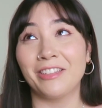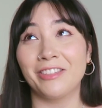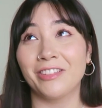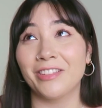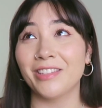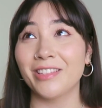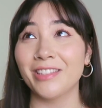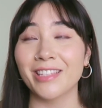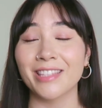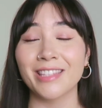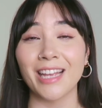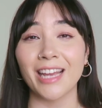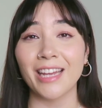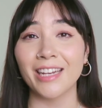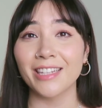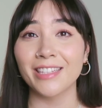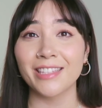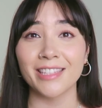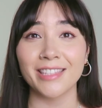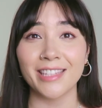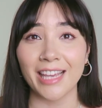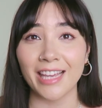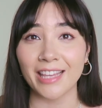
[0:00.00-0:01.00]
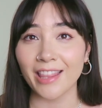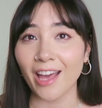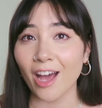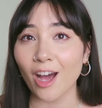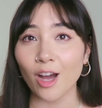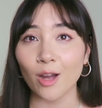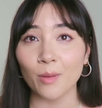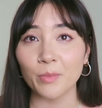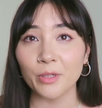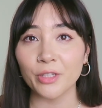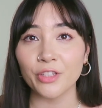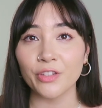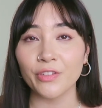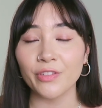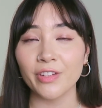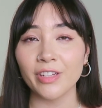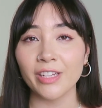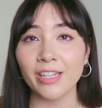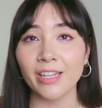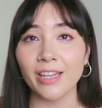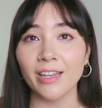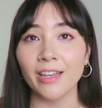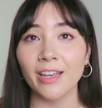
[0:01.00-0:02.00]
I just decided to take that
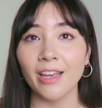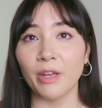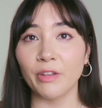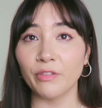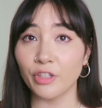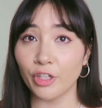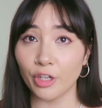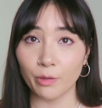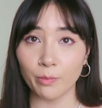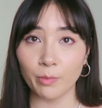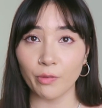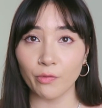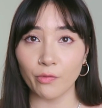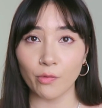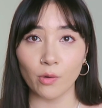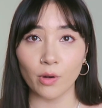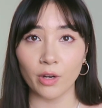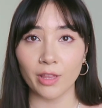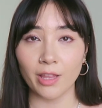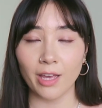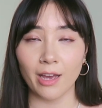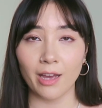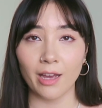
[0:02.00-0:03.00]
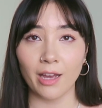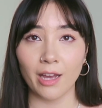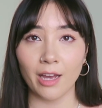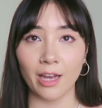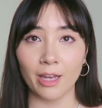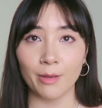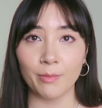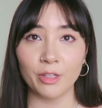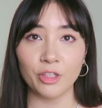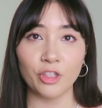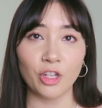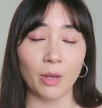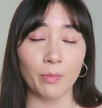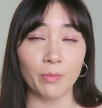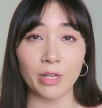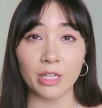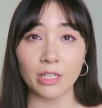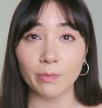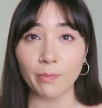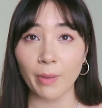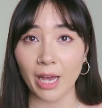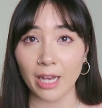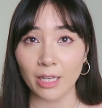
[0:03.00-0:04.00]
opportunity. I've shared before that I'm a
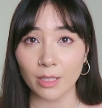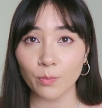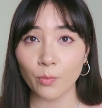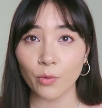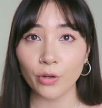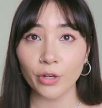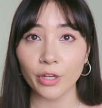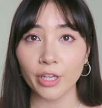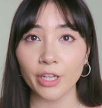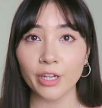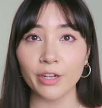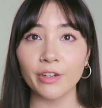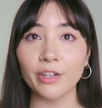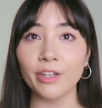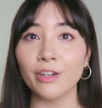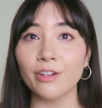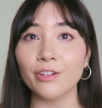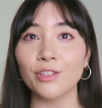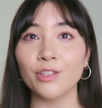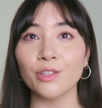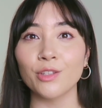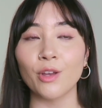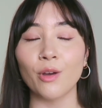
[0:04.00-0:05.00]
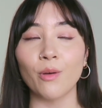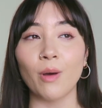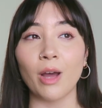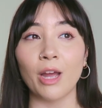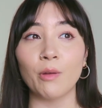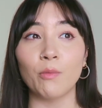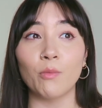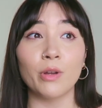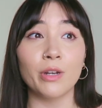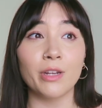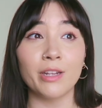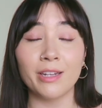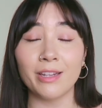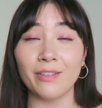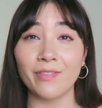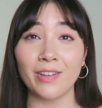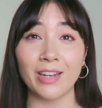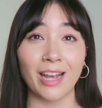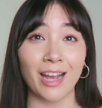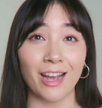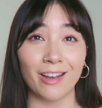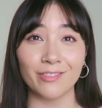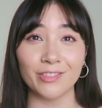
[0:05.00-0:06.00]
Japanese passport carrier, so I wouldn't
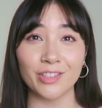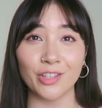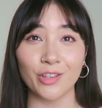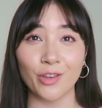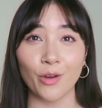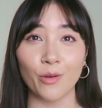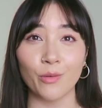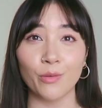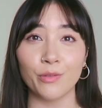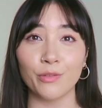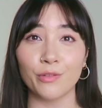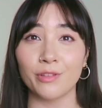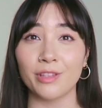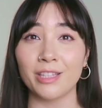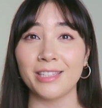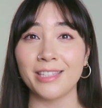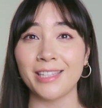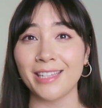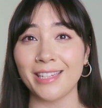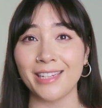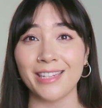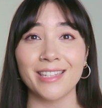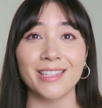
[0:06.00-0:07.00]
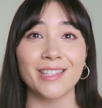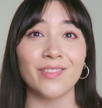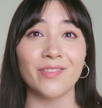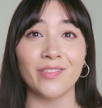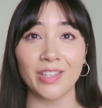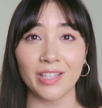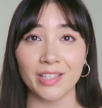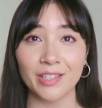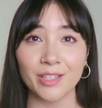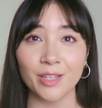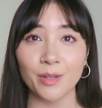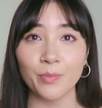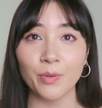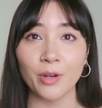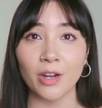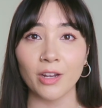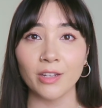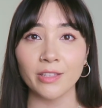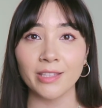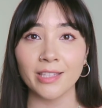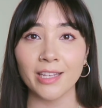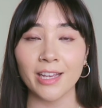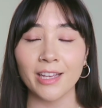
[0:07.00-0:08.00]
even have to go through the tedious visa
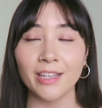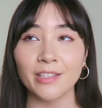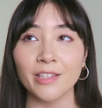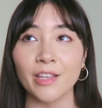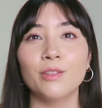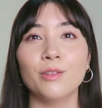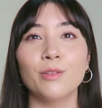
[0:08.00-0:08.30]
process.